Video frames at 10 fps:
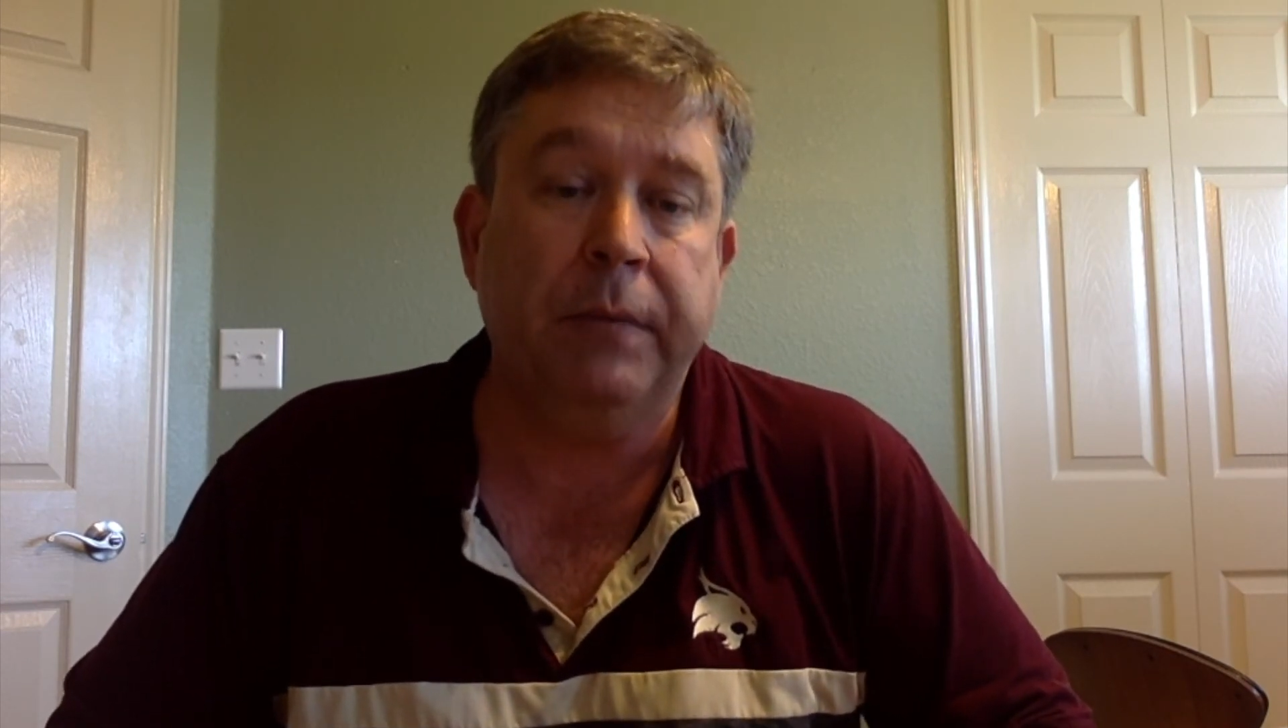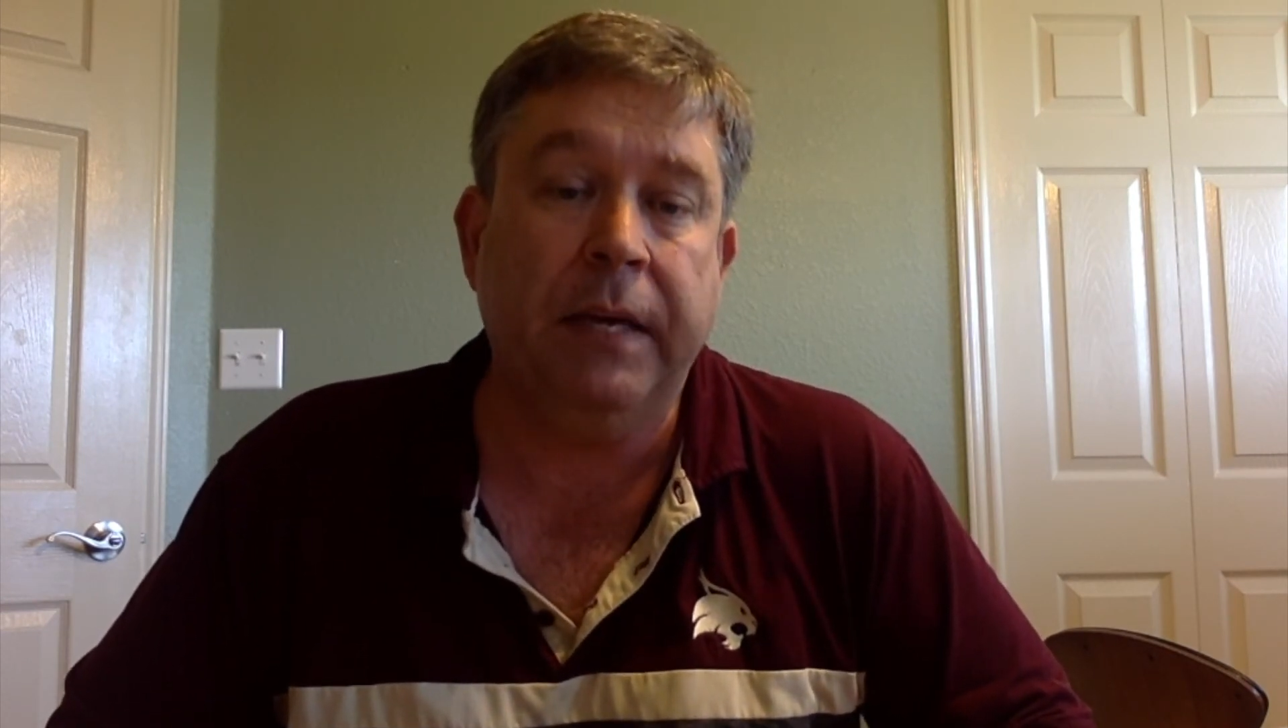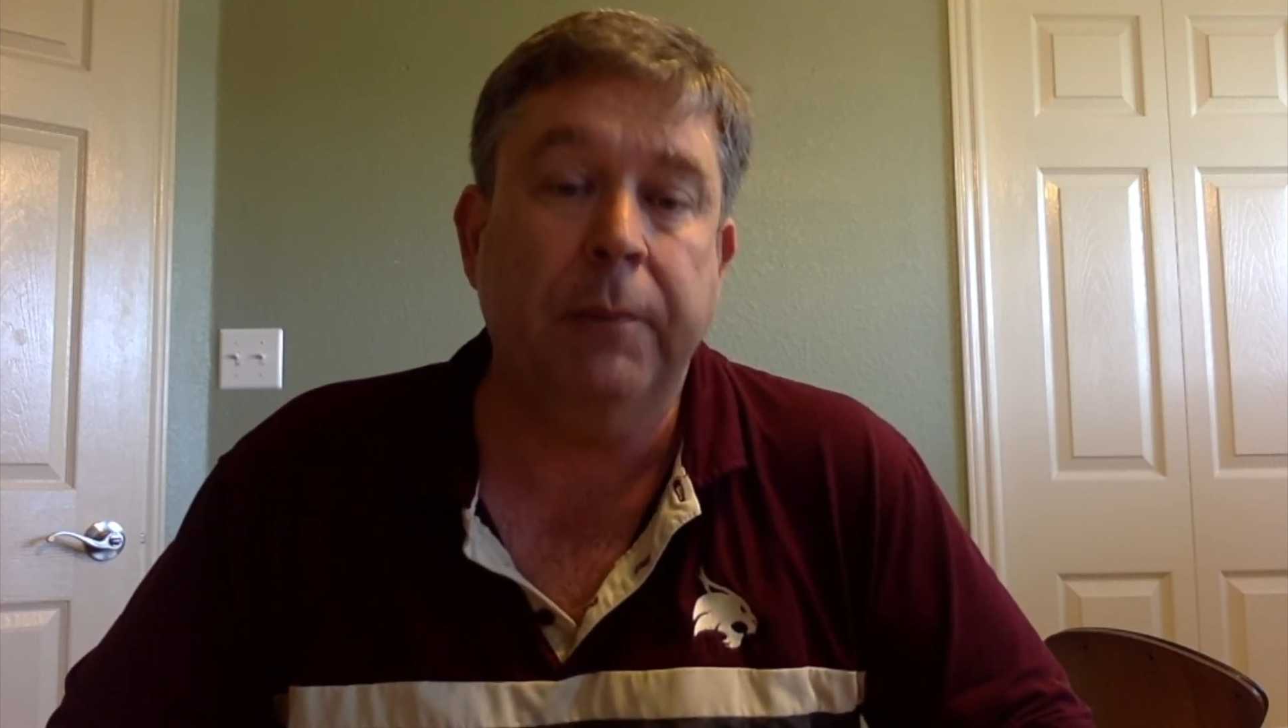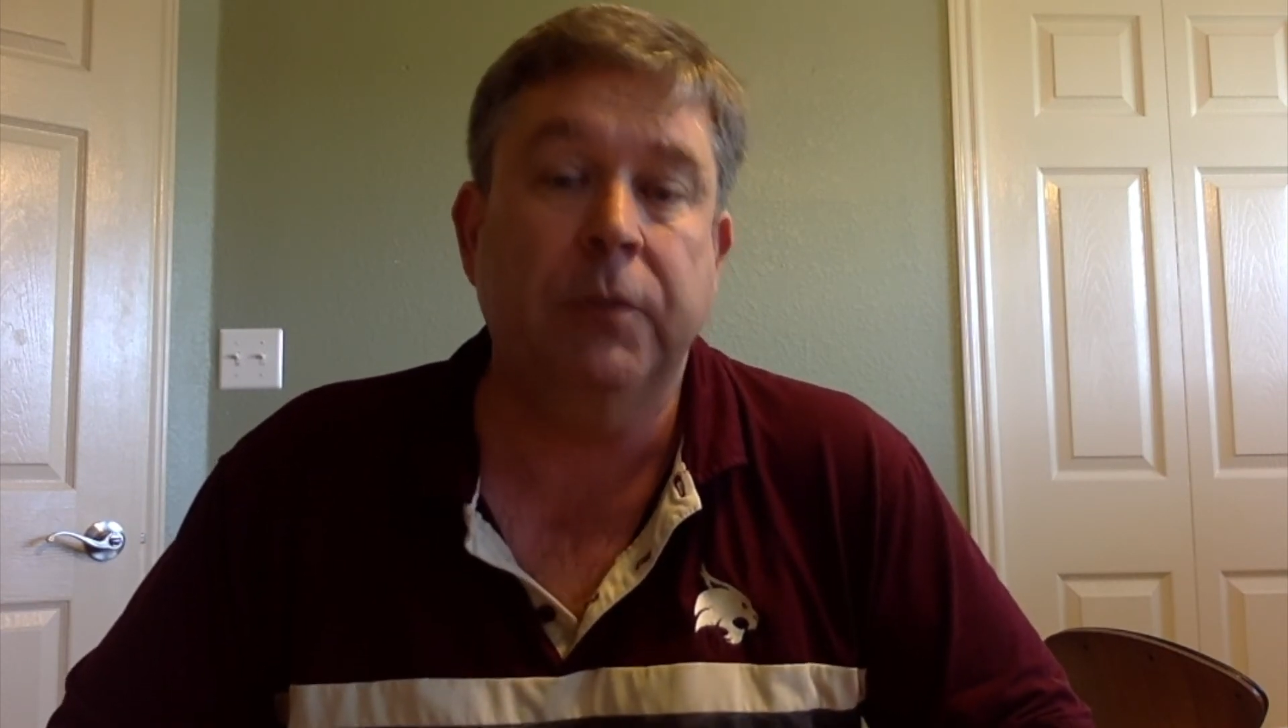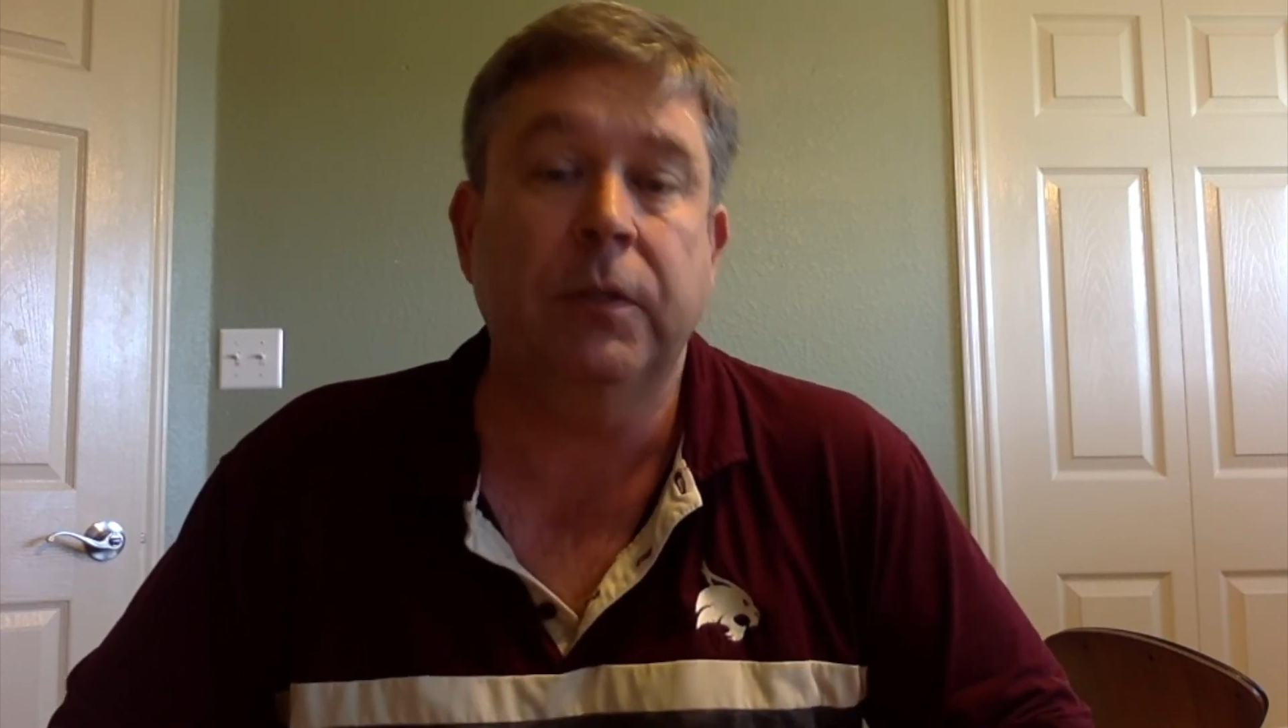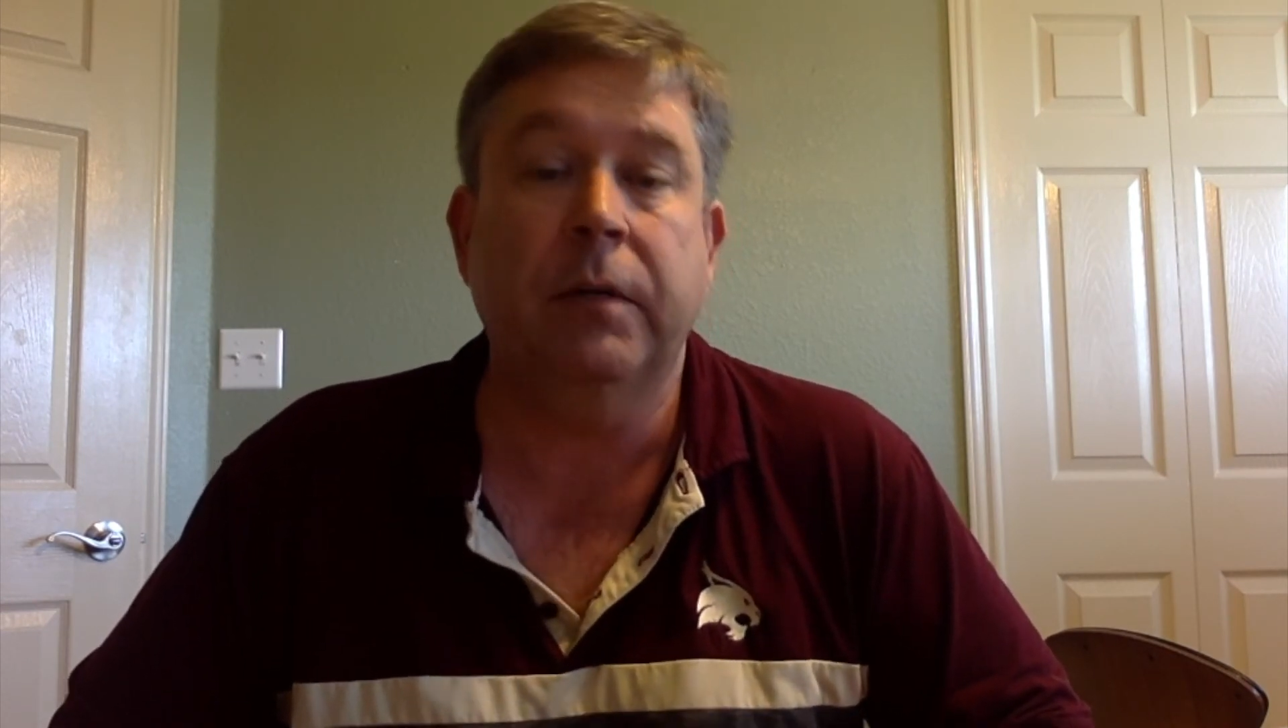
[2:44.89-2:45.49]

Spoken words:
be able to